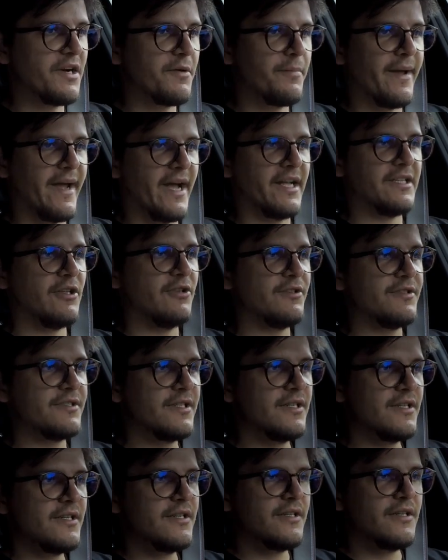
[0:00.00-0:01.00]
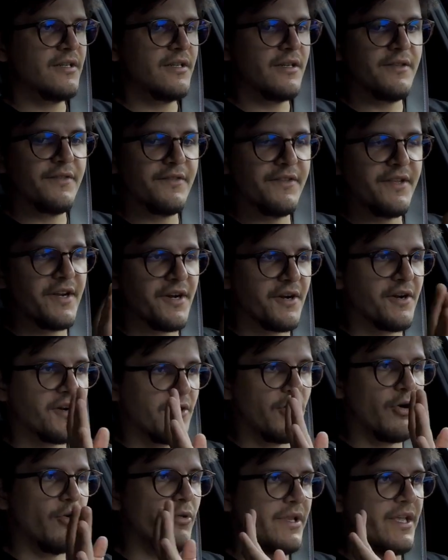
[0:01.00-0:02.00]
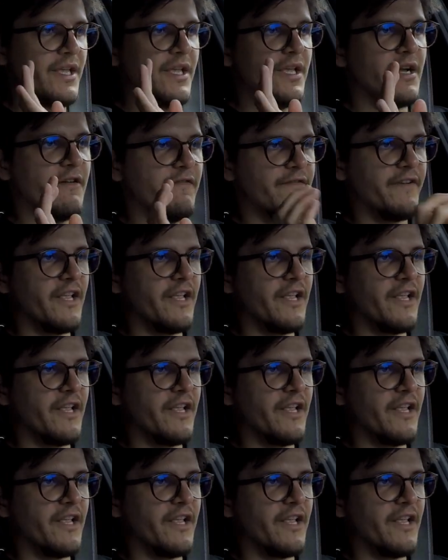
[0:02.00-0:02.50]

bigger paddles, they're only